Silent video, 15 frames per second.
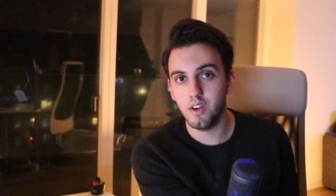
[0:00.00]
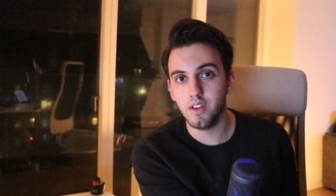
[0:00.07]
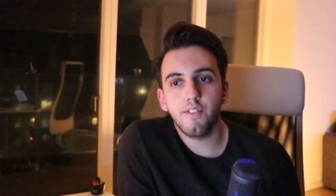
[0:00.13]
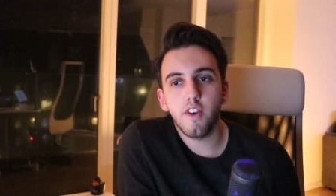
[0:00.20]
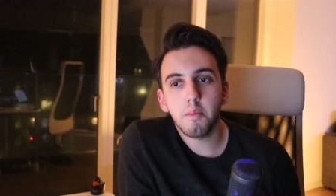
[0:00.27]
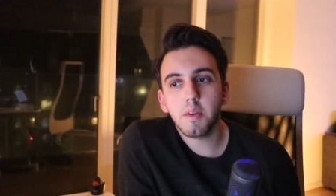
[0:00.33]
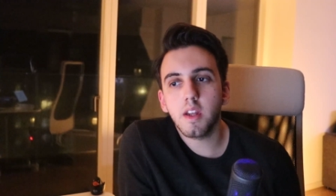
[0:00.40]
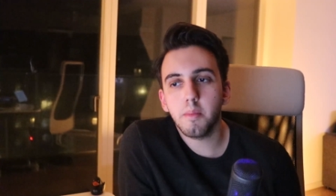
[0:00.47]
If
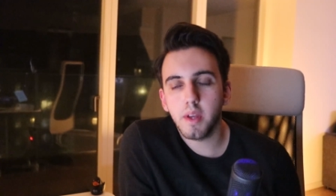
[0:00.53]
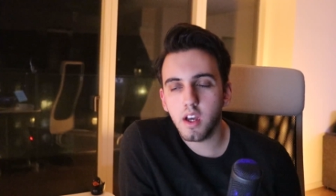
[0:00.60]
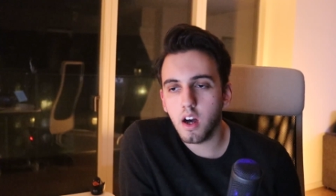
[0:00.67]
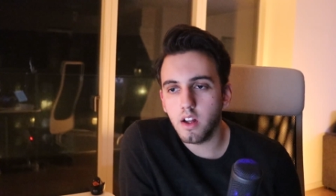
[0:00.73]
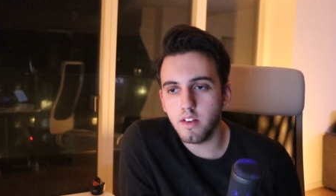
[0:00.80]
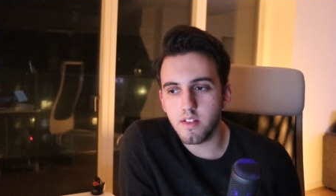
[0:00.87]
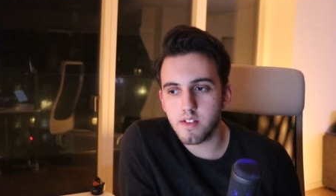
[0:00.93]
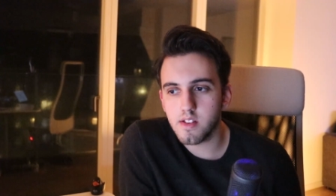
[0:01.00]
I'm gonna be
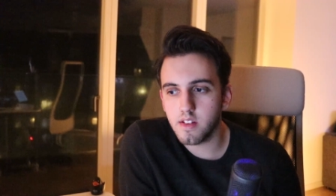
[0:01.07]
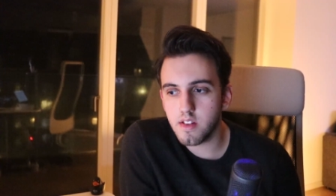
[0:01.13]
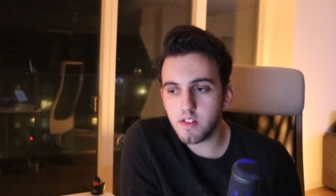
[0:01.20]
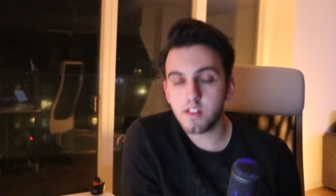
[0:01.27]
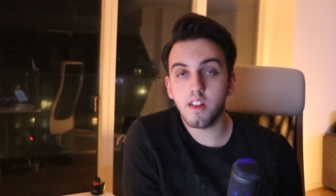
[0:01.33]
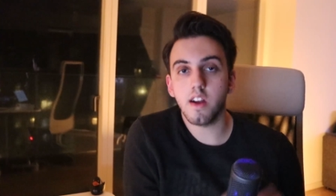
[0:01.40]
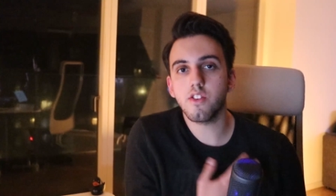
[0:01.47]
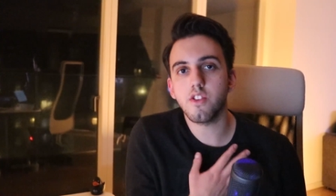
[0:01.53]
honest, this
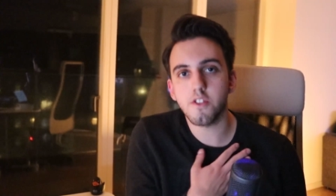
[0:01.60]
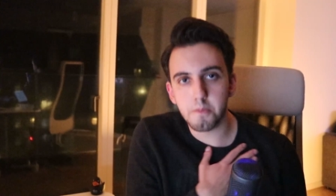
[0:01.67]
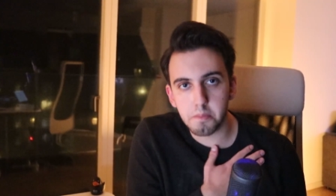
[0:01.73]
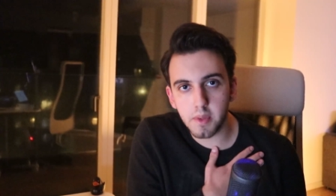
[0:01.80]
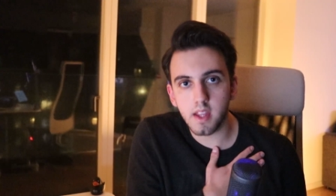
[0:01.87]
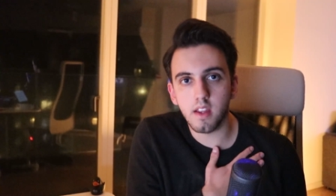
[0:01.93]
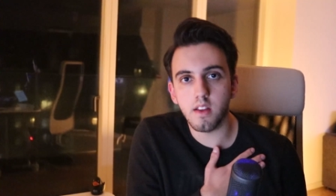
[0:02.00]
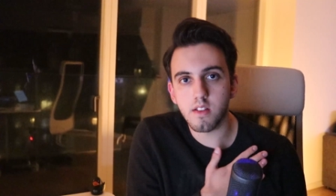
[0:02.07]
is not just
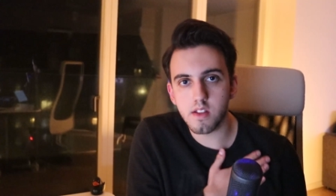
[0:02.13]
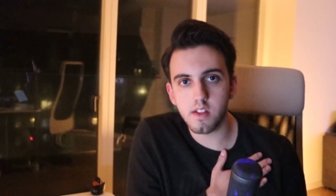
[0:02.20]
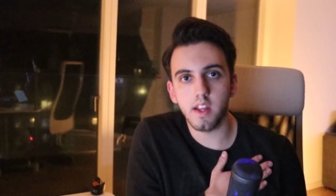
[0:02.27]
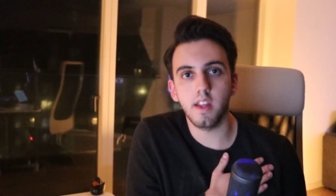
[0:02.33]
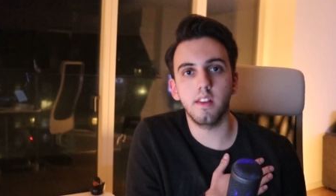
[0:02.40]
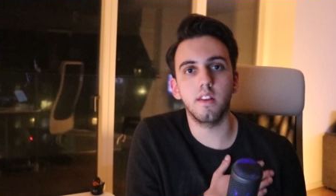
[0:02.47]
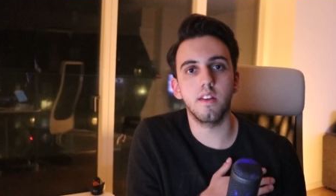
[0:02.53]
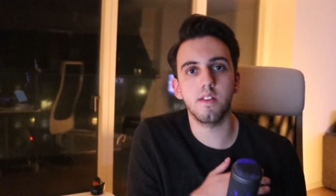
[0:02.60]
me
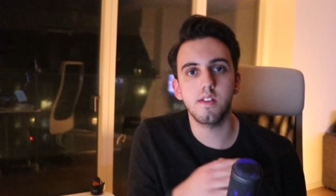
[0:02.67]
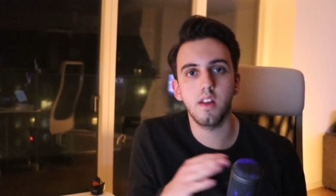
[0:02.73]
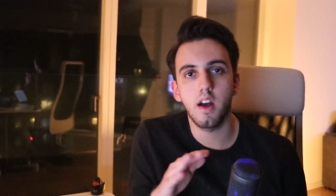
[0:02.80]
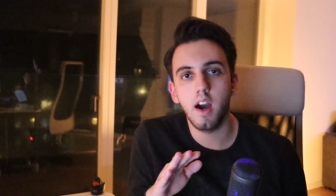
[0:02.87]
saying this.